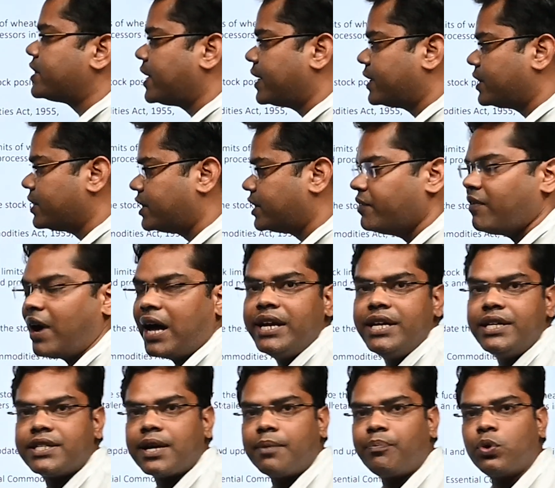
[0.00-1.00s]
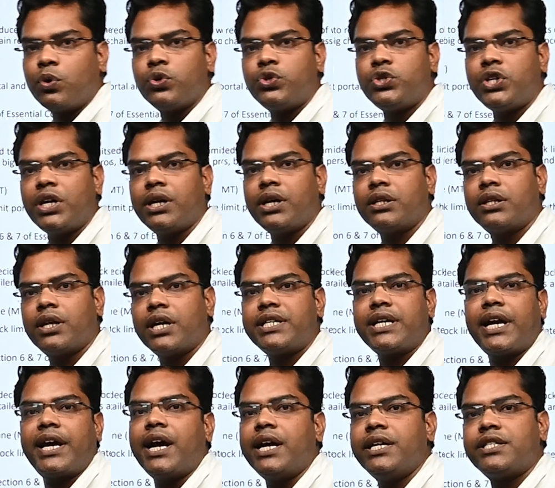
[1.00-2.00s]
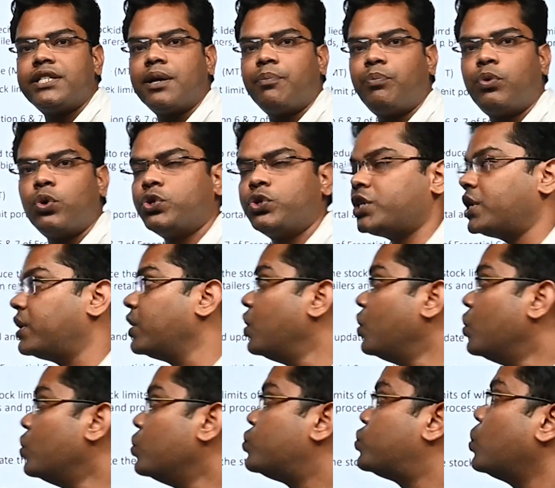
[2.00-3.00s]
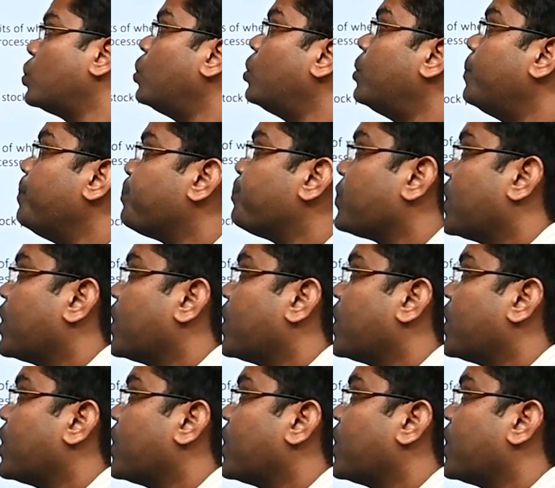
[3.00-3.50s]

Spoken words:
that is Diwali is approaching, Dashera is approaching. So